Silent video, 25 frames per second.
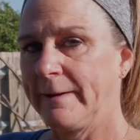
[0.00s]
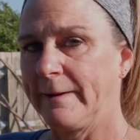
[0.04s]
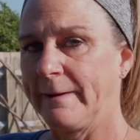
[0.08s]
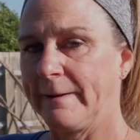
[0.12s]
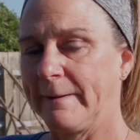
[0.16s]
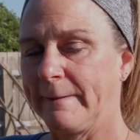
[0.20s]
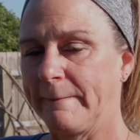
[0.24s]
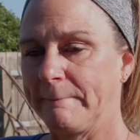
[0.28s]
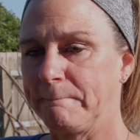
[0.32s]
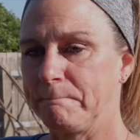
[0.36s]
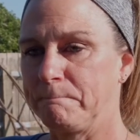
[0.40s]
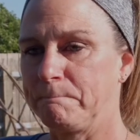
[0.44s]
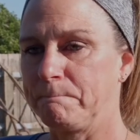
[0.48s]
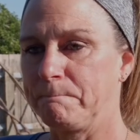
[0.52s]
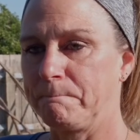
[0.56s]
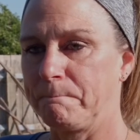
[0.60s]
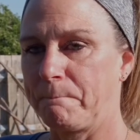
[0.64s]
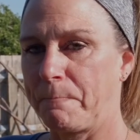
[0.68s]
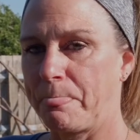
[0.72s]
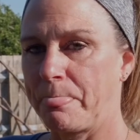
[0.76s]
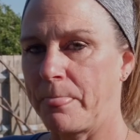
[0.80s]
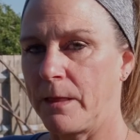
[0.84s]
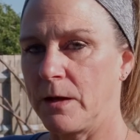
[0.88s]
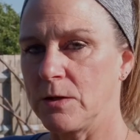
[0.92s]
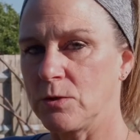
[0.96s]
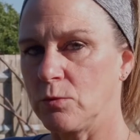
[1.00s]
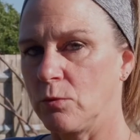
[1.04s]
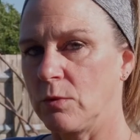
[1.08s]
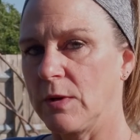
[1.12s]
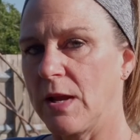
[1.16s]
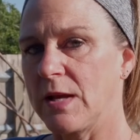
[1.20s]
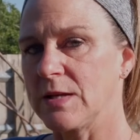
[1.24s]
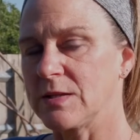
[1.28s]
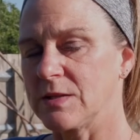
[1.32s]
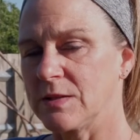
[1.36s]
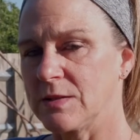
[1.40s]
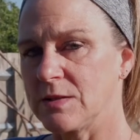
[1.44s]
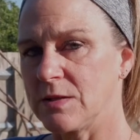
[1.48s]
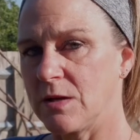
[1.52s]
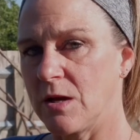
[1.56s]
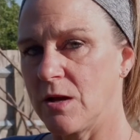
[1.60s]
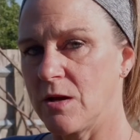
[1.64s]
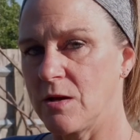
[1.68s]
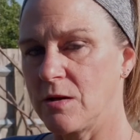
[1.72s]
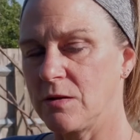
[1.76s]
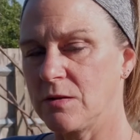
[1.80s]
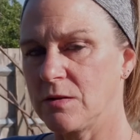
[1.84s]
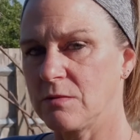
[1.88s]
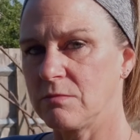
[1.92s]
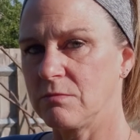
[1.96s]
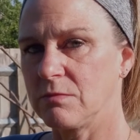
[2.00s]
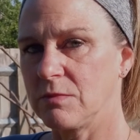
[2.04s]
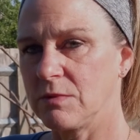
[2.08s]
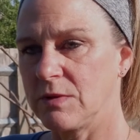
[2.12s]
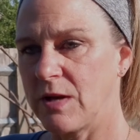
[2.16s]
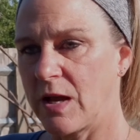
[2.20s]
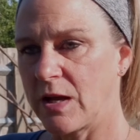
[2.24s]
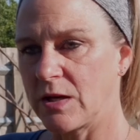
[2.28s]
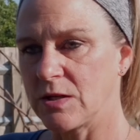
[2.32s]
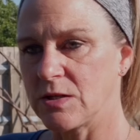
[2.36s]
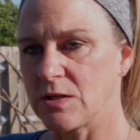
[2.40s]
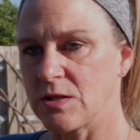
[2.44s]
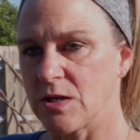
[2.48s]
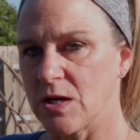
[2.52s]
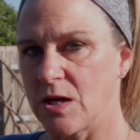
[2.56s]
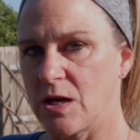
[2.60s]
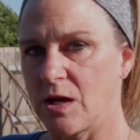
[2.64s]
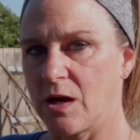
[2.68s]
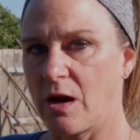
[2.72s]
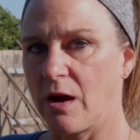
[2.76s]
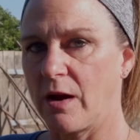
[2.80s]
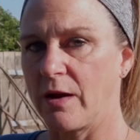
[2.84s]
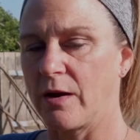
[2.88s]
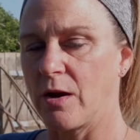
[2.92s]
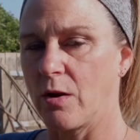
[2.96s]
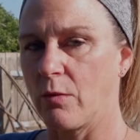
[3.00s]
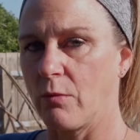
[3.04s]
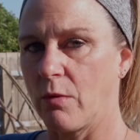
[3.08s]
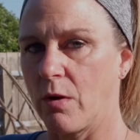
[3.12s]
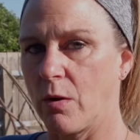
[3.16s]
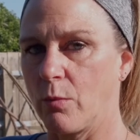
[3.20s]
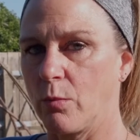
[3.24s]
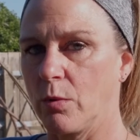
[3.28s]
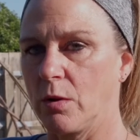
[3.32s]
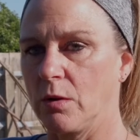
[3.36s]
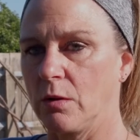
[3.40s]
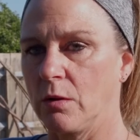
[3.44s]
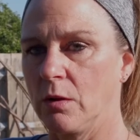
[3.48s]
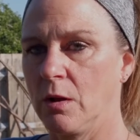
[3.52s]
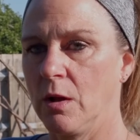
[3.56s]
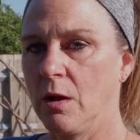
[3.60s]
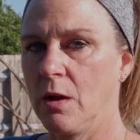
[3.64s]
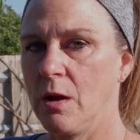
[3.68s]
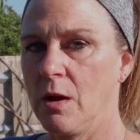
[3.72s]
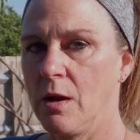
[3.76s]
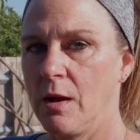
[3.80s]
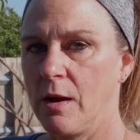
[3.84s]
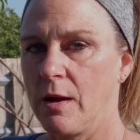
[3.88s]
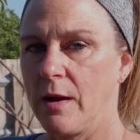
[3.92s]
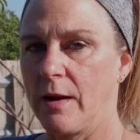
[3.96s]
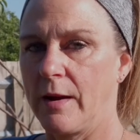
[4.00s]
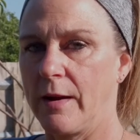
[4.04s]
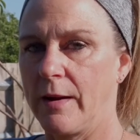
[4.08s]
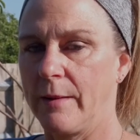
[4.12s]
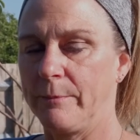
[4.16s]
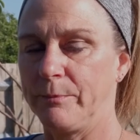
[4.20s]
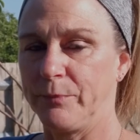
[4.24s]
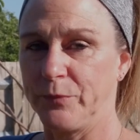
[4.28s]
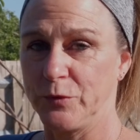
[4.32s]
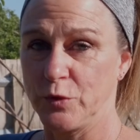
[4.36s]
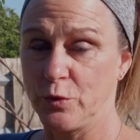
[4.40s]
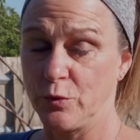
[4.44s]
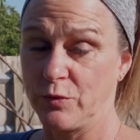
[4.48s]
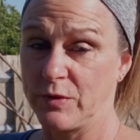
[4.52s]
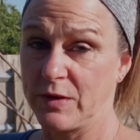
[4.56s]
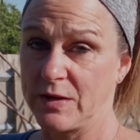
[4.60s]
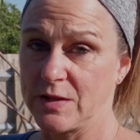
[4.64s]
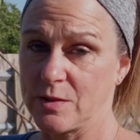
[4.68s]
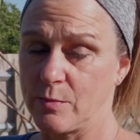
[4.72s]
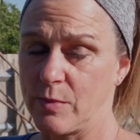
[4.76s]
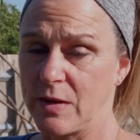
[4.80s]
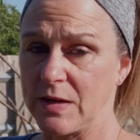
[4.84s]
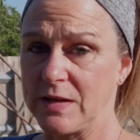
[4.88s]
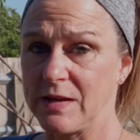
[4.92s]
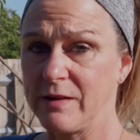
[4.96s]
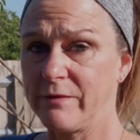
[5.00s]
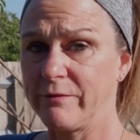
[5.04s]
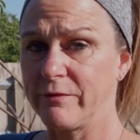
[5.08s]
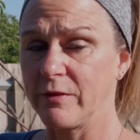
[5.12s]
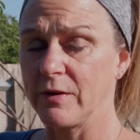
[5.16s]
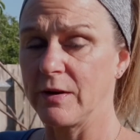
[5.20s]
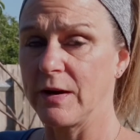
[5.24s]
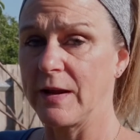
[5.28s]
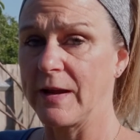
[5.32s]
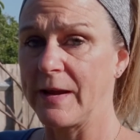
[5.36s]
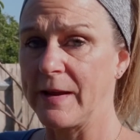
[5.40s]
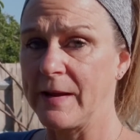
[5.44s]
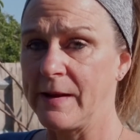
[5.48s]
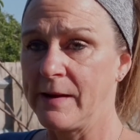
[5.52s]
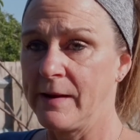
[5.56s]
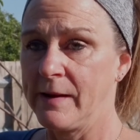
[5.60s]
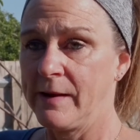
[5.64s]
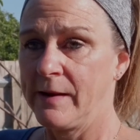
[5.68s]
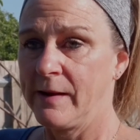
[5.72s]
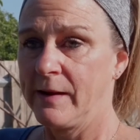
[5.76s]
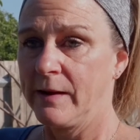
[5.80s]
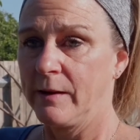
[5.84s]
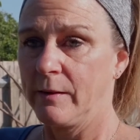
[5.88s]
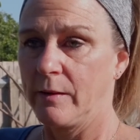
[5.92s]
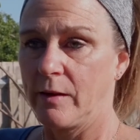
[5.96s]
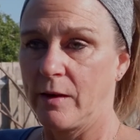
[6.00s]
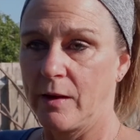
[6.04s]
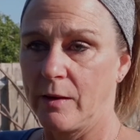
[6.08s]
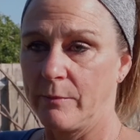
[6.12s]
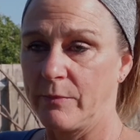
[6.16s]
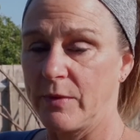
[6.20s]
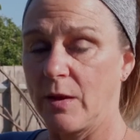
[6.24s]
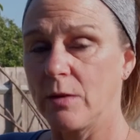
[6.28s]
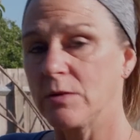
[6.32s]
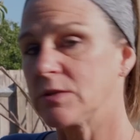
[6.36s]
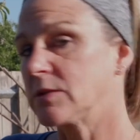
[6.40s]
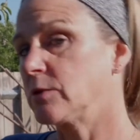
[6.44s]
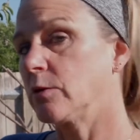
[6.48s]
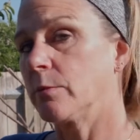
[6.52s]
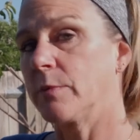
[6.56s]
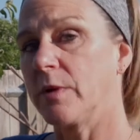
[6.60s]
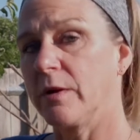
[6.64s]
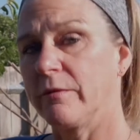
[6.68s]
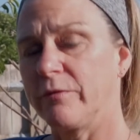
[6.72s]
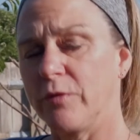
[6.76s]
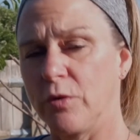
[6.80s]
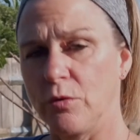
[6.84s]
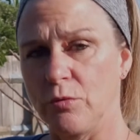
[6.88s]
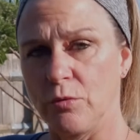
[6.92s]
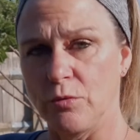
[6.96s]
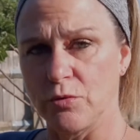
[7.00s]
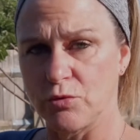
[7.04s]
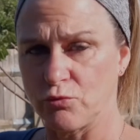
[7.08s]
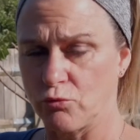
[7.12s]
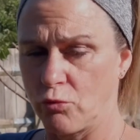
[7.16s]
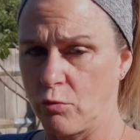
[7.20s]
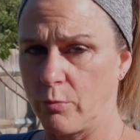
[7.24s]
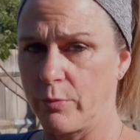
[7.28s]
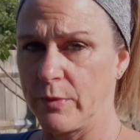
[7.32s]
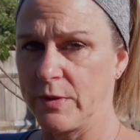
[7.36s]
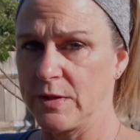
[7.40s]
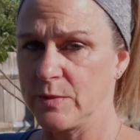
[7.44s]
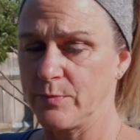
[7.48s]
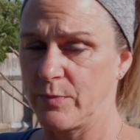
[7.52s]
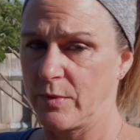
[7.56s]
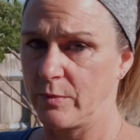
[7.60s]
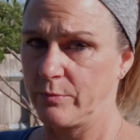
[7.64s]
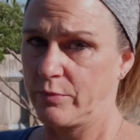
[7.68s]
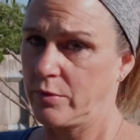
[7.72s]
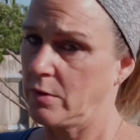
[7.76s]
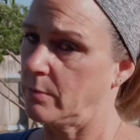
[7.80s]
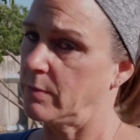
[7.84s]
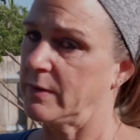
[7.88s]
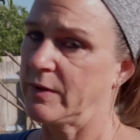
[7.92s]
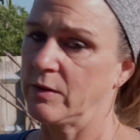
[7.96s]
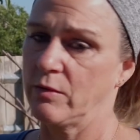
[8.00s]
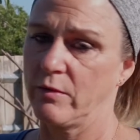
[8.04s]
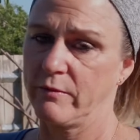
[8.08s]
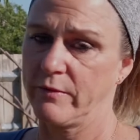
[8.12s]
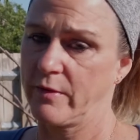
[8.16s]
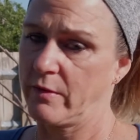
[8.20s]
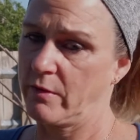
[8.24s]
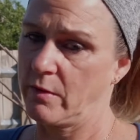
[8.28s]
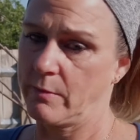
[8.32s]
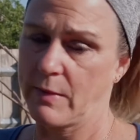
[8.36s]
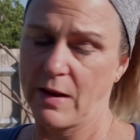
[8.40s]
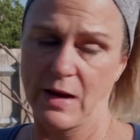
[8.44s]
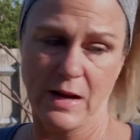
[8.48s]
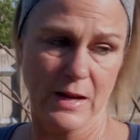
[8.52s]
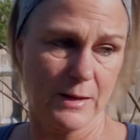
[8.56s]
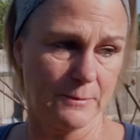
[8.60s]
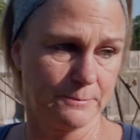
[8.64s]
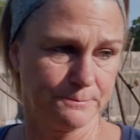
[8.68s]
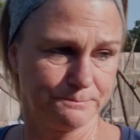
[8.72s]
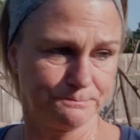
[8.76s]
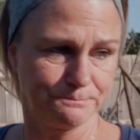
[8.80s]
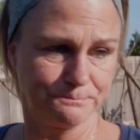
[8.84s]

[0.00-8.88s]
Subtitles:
It's all lessons learned. Next year I know I will do things a bit differently. There'll still be a few strawberries, but probably not very many.